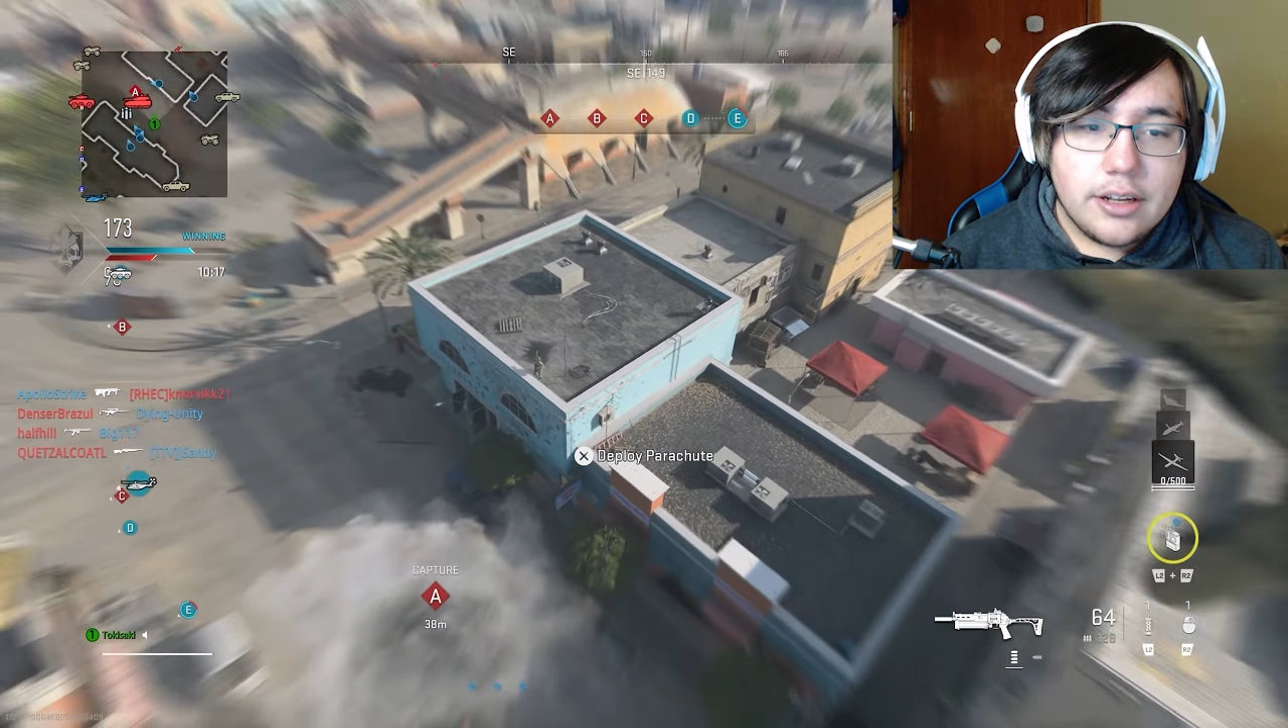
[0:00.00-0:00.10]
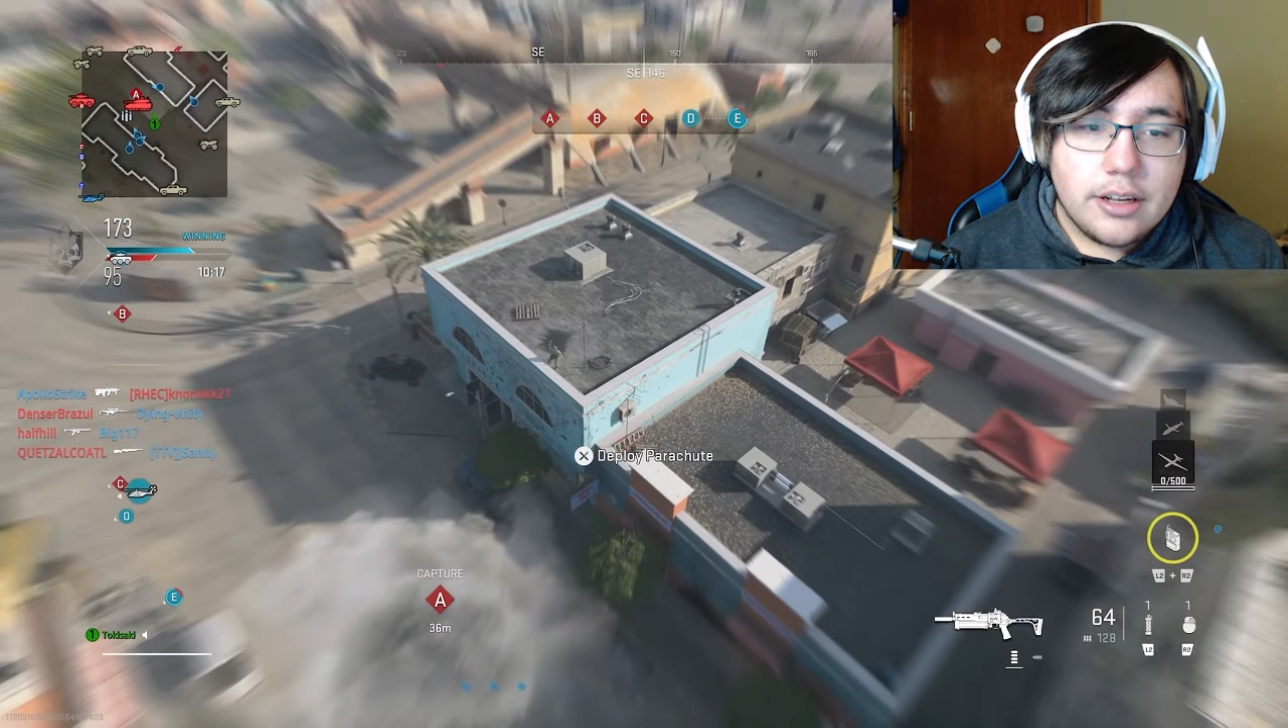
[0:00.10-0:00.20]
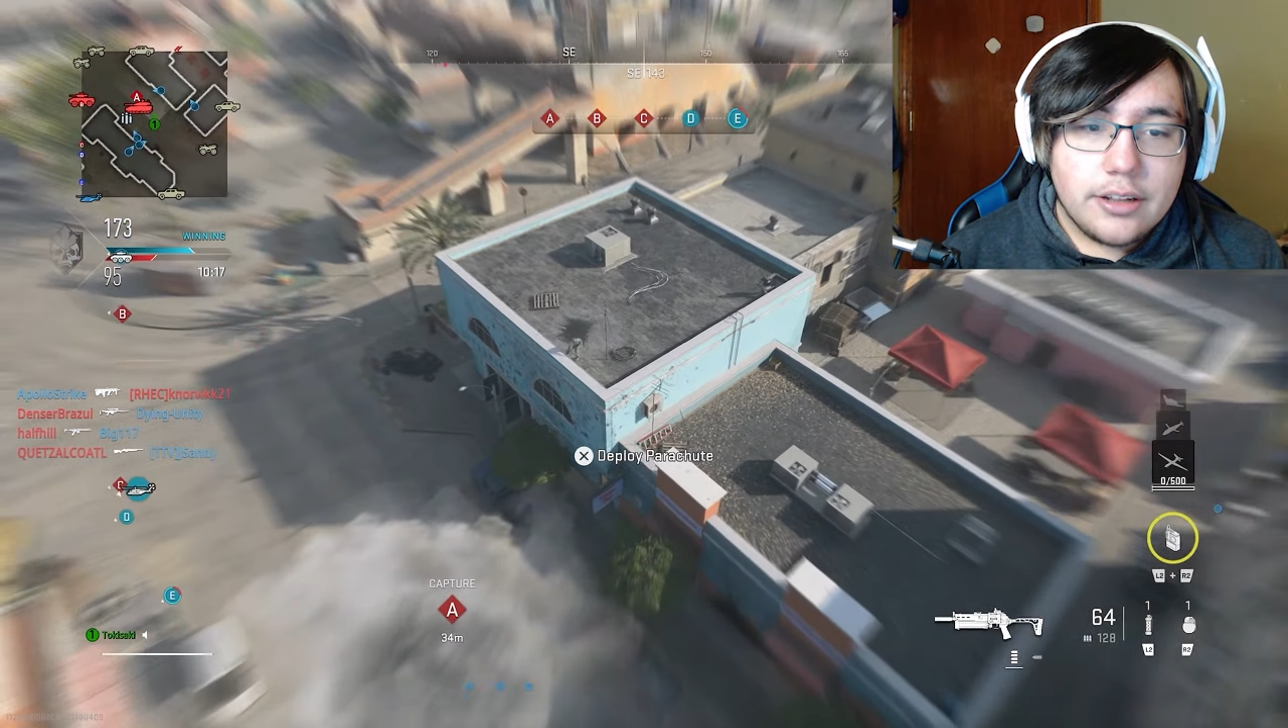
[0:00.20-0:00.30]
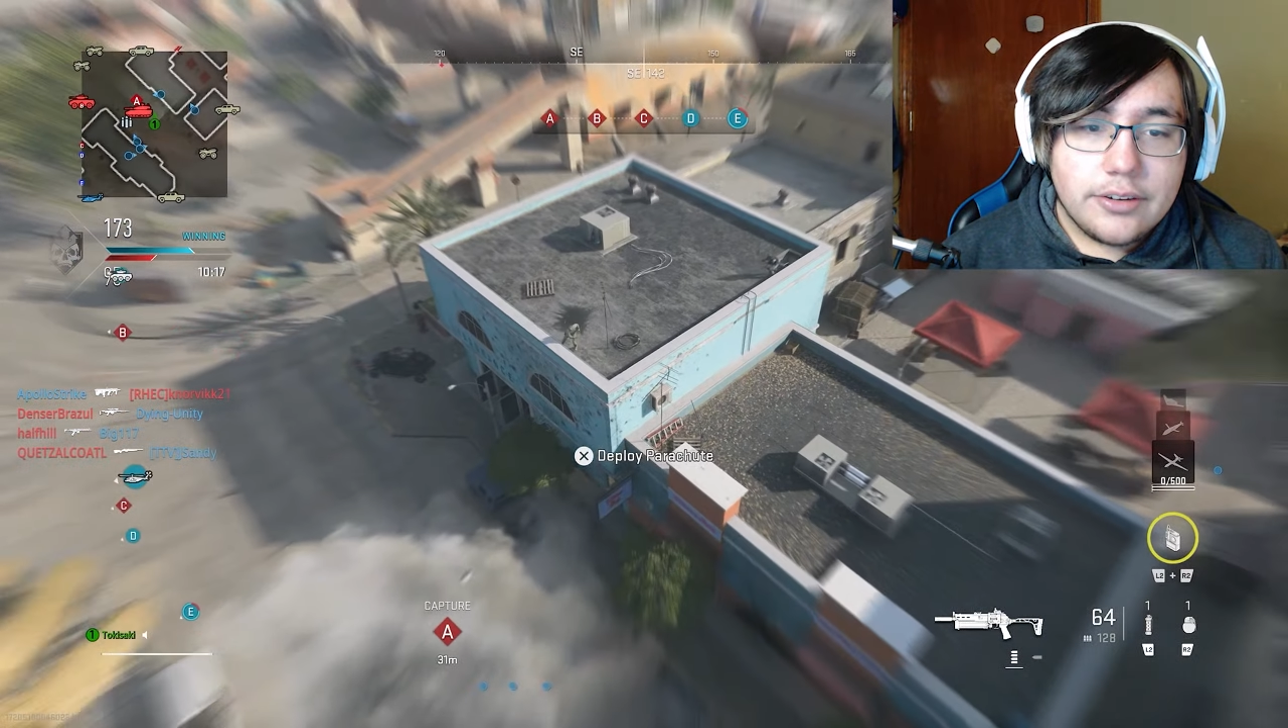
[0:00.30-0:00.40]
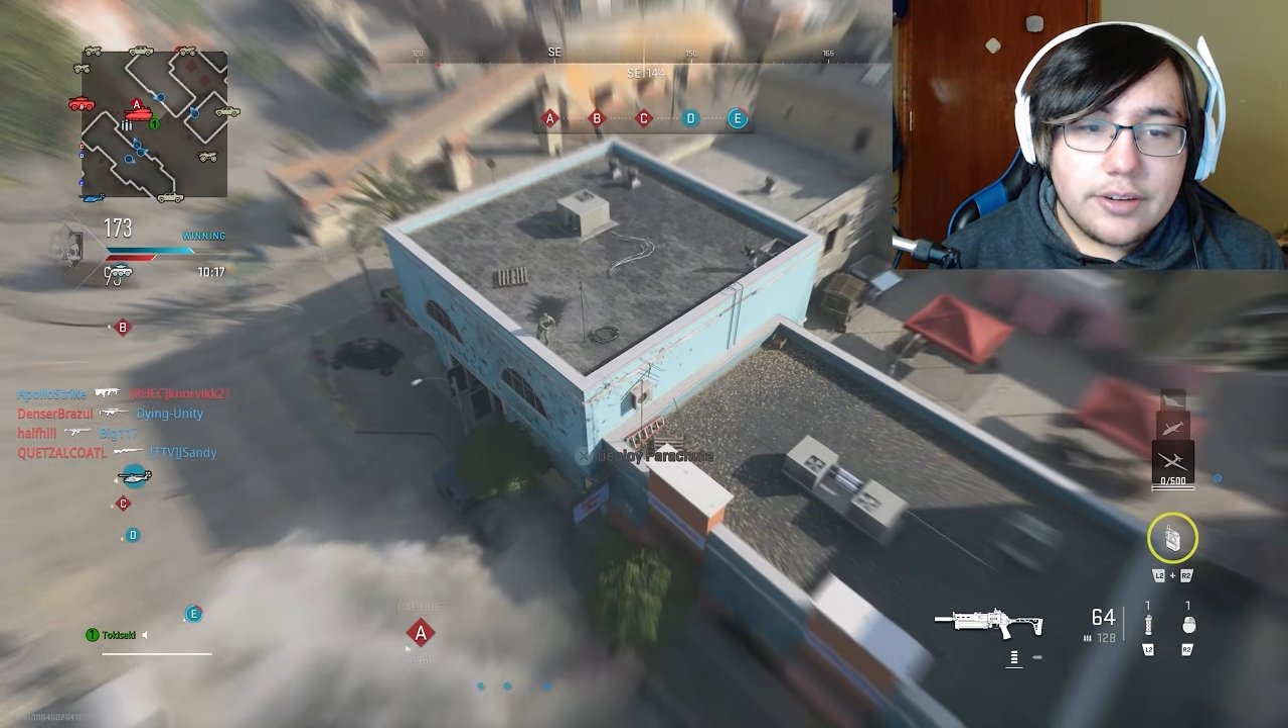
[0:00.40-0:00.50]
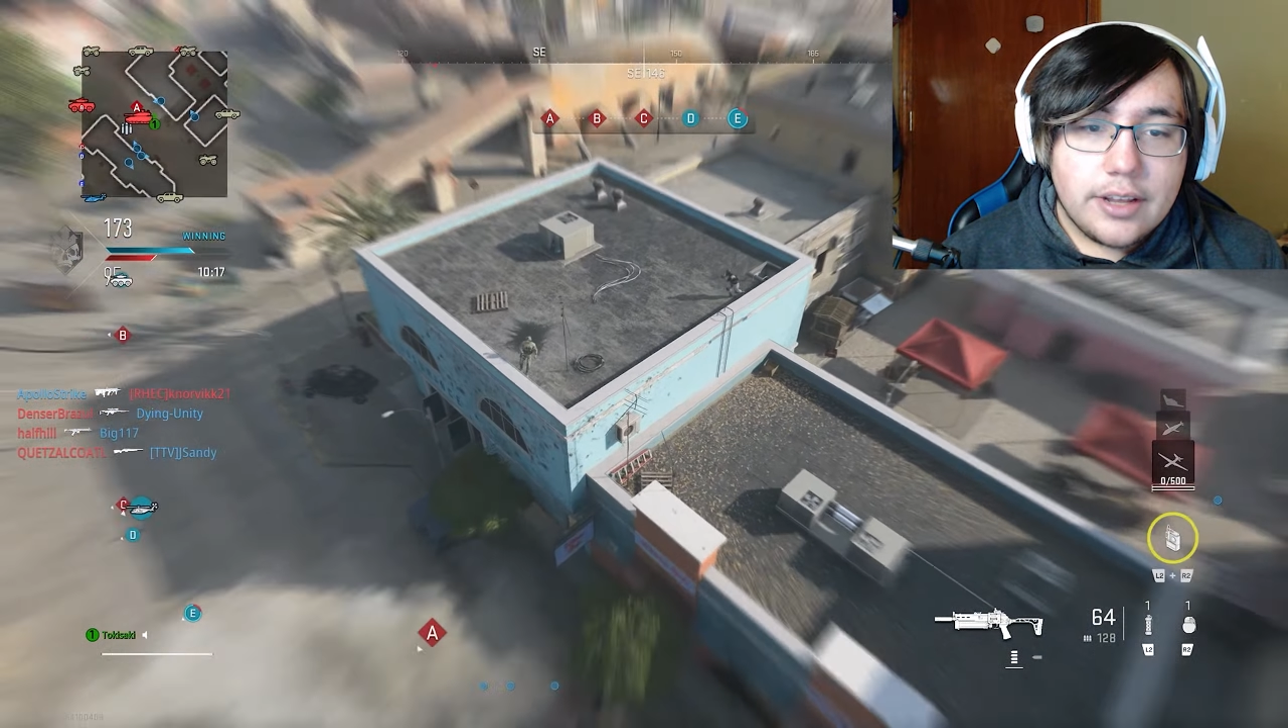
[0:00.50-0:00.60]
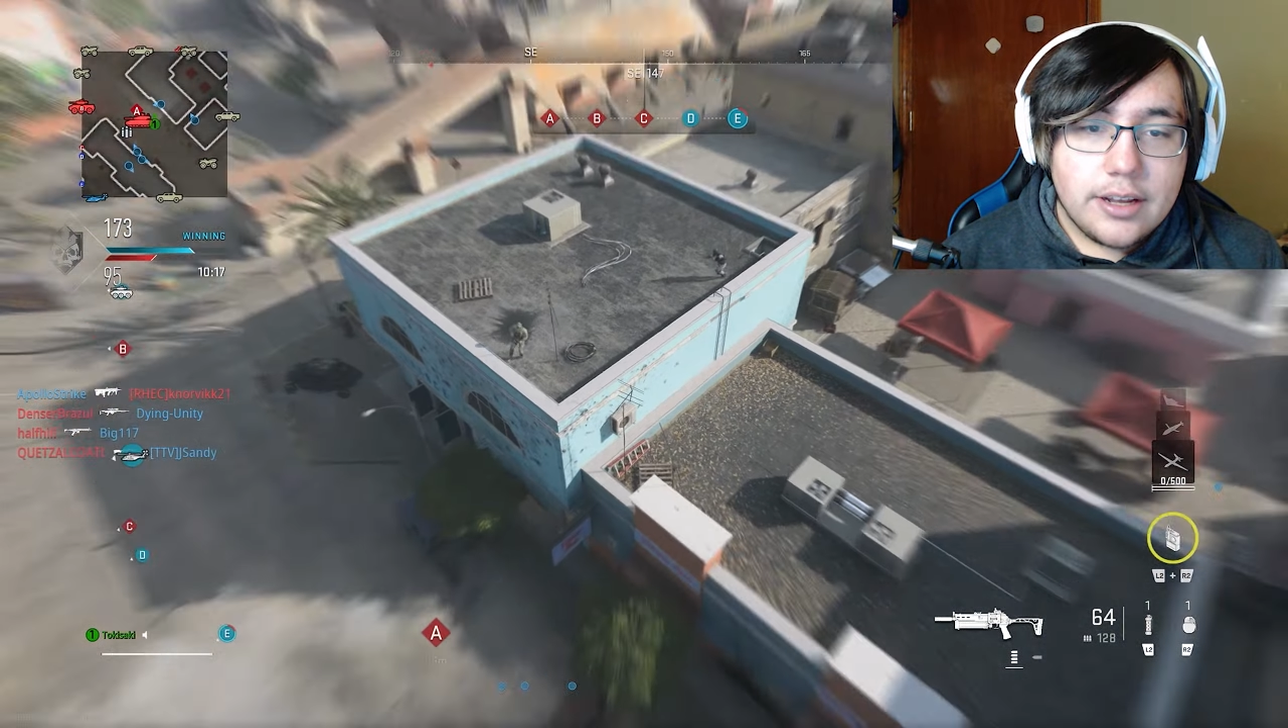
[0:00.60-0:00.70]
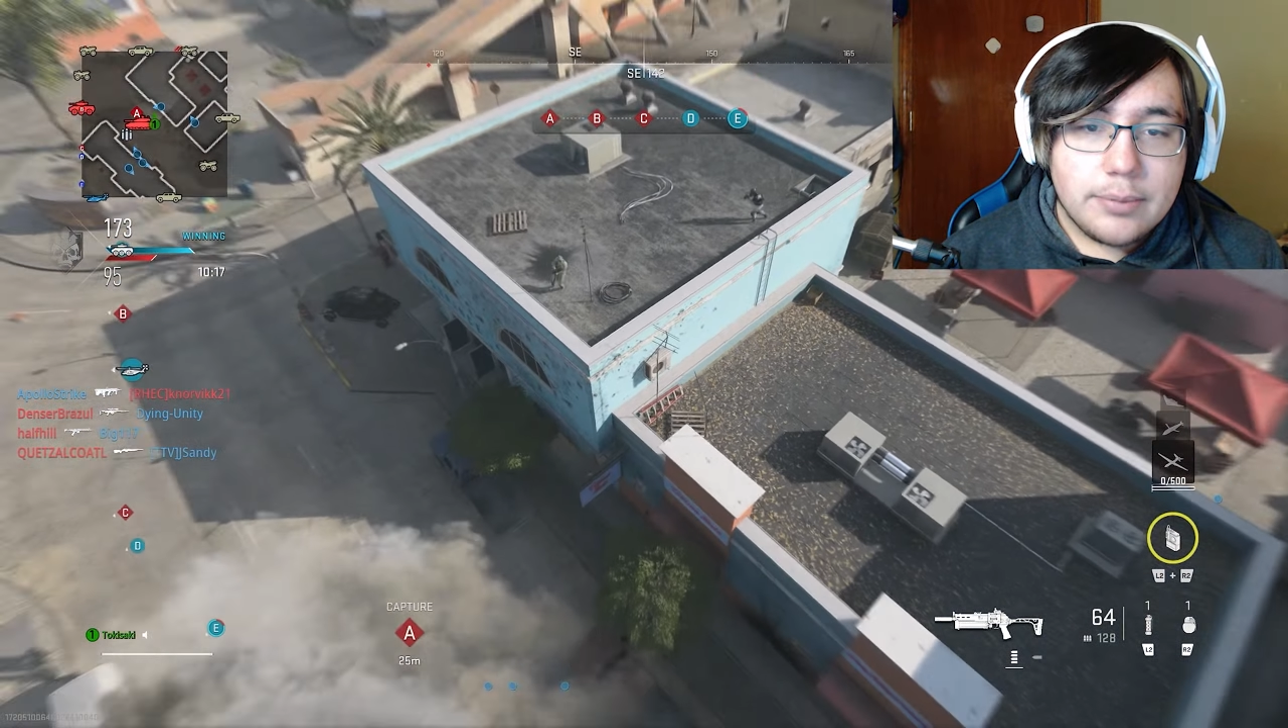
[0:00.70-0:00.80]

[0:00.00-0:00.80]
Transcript: Uh, there's a guy